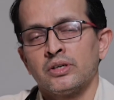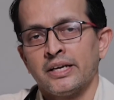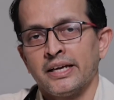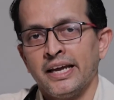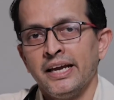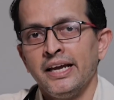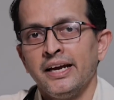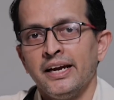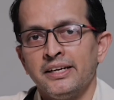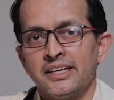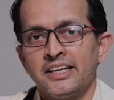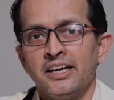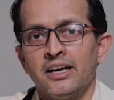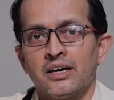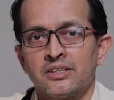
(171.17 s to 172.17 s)
A and
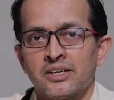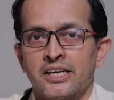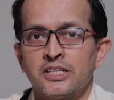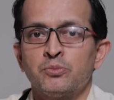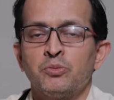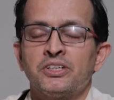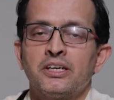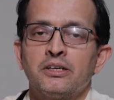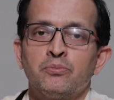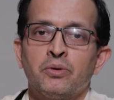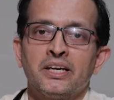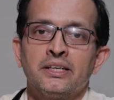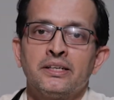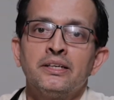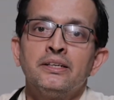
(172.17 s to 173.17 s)
E are transmitted
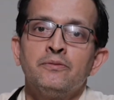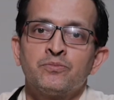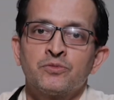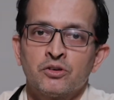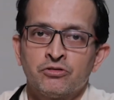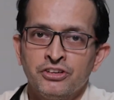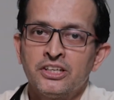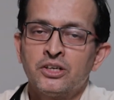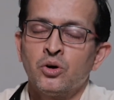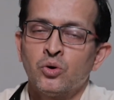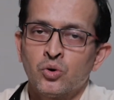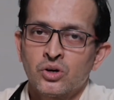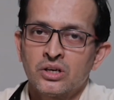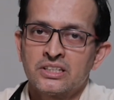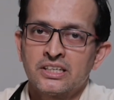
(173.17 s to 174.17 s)
by
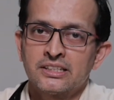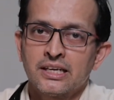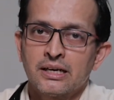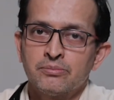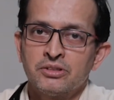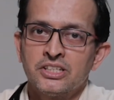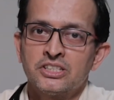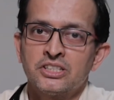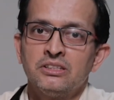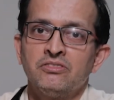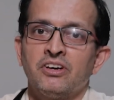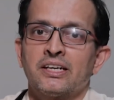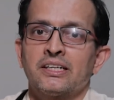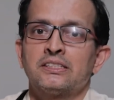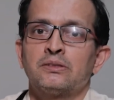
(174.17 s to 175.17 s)
fecal-oral contamination,
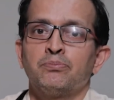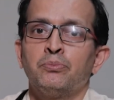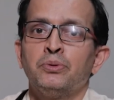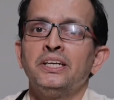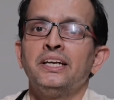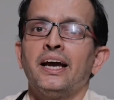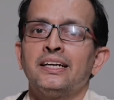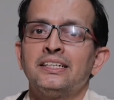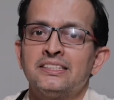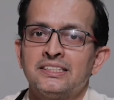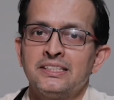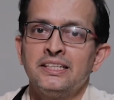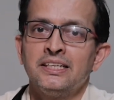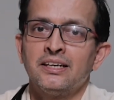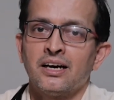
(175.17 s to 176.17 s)
whereas B and
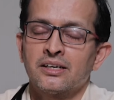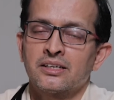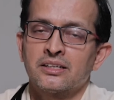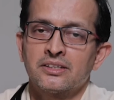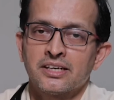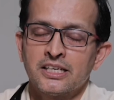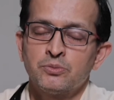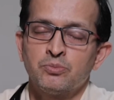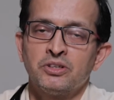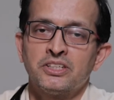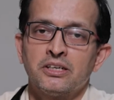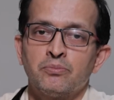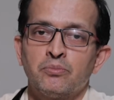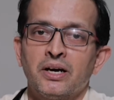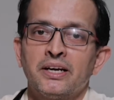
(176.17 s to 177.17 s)
C are
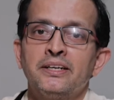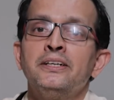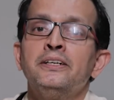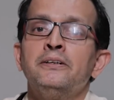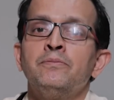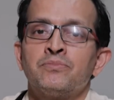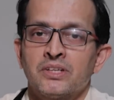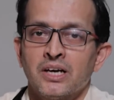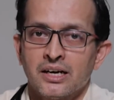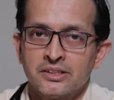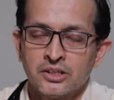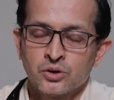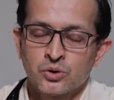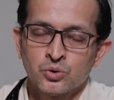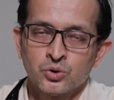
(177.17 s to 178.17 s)
transmitted by the
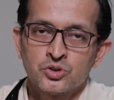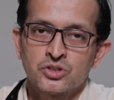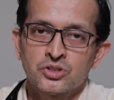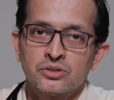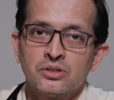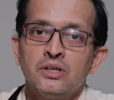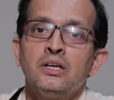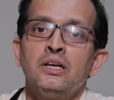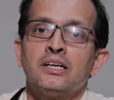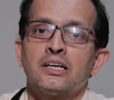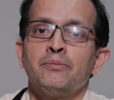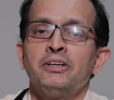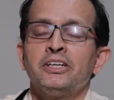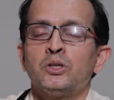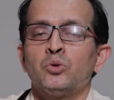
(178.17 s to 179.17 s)
other routes.
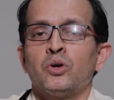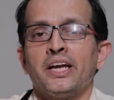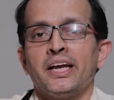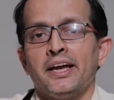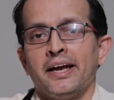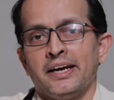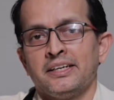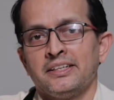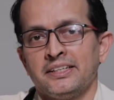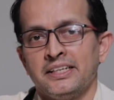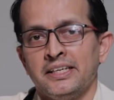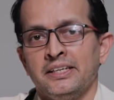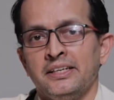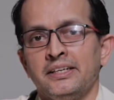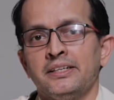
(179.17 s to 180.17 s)
Coming to A and
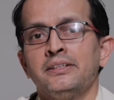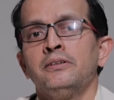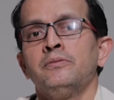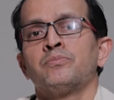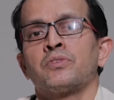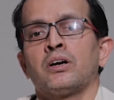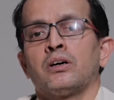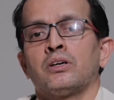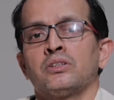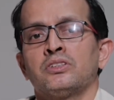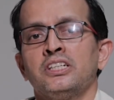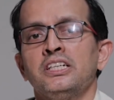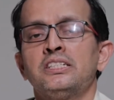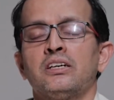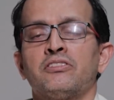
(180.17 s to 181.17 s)
E,
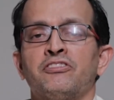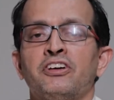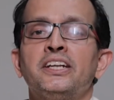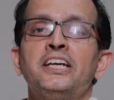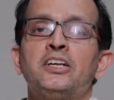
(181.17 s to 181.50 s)
these are very